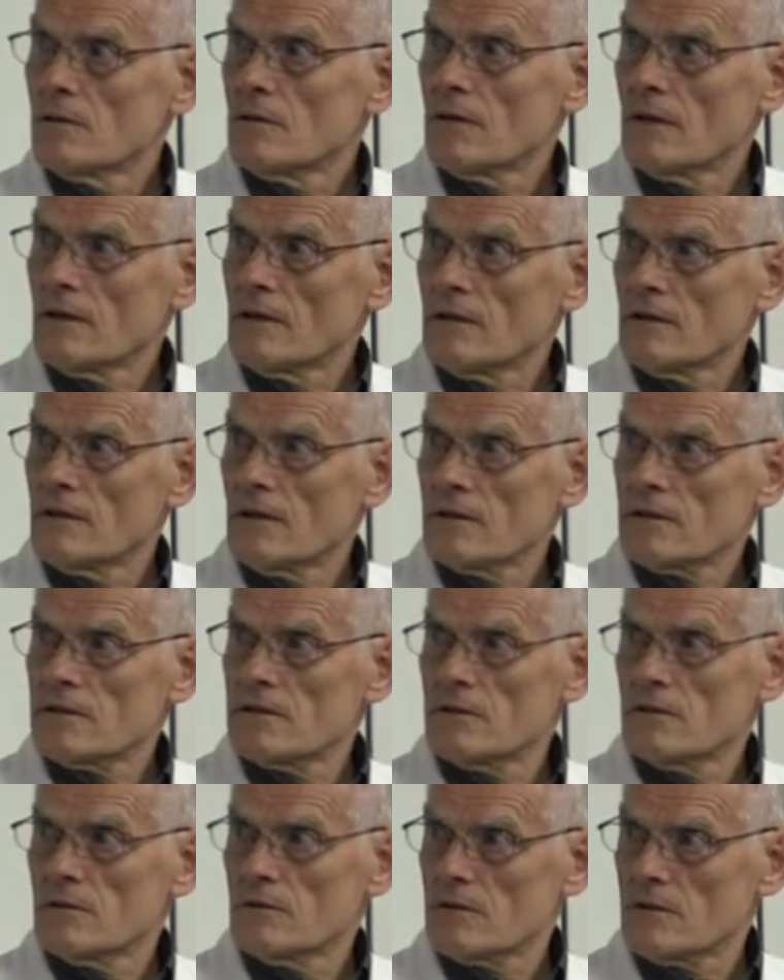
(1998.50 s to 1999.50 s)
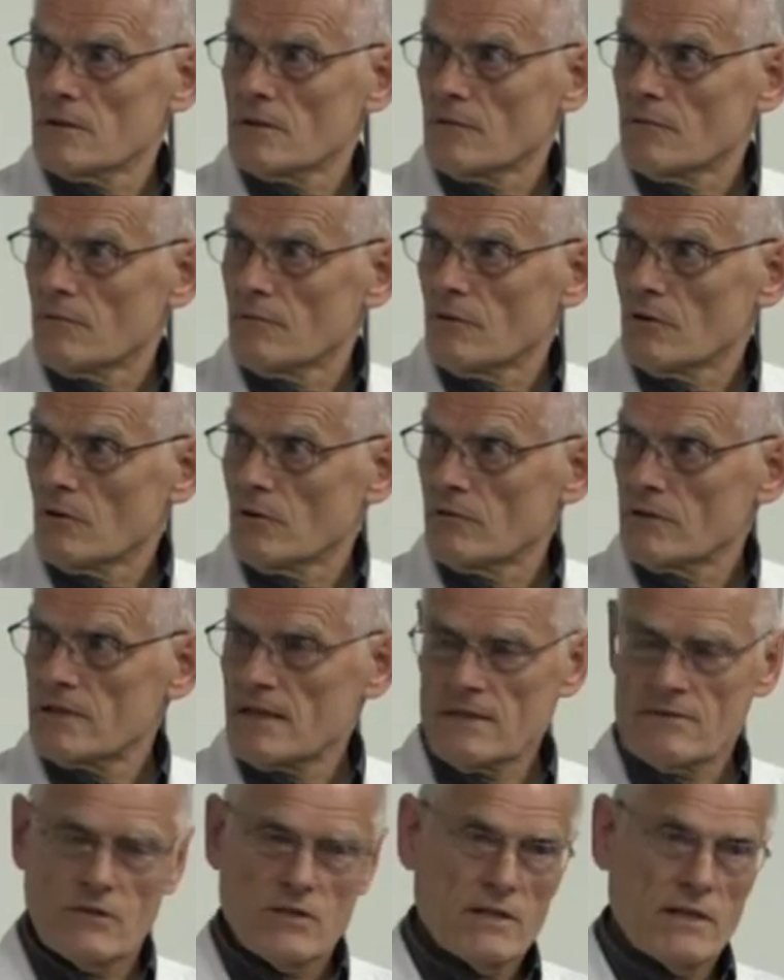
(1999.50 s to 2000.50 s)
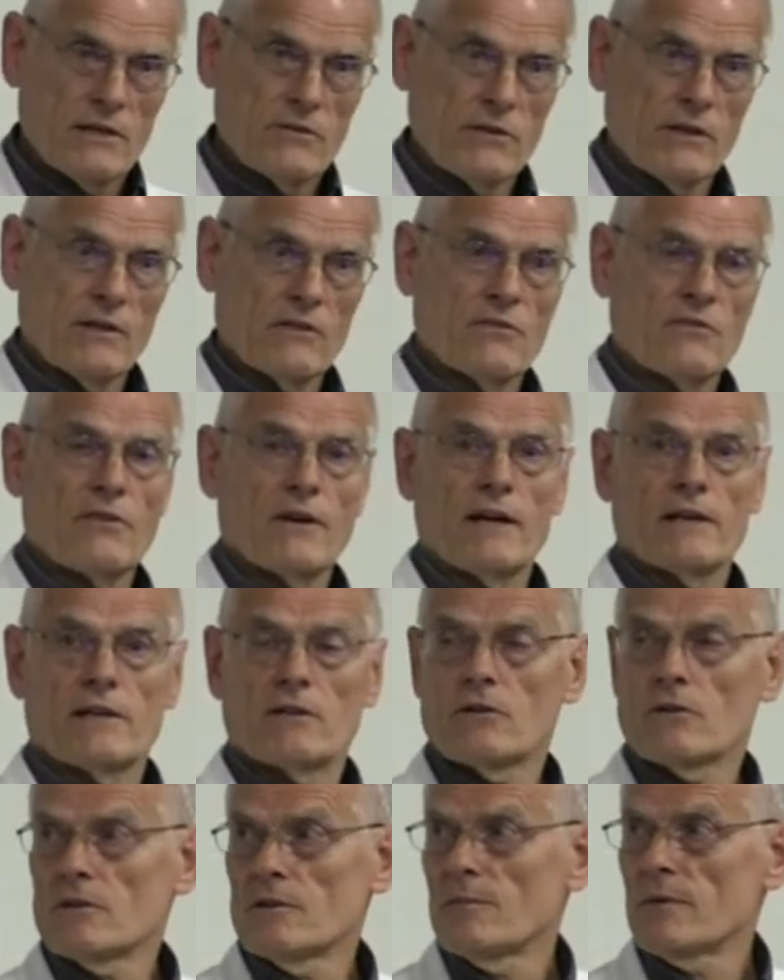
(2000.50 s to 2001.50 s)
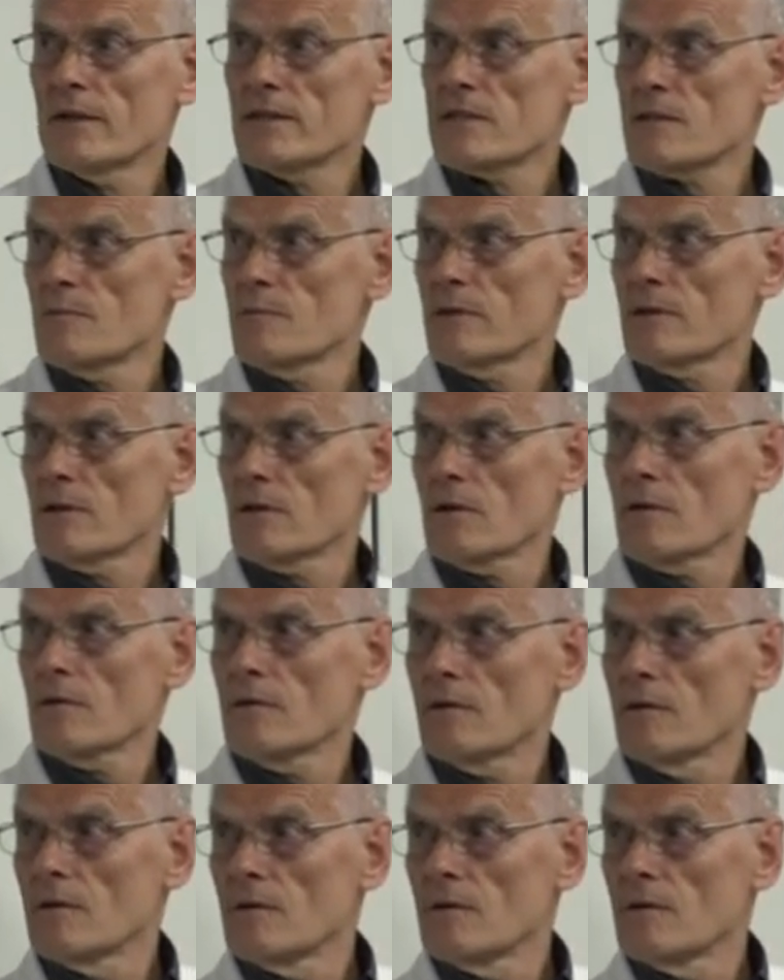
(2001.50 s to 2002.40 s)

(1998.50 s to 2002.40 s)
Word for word: Uh, yes, you, you know, as we said, you can find it on the blood smear,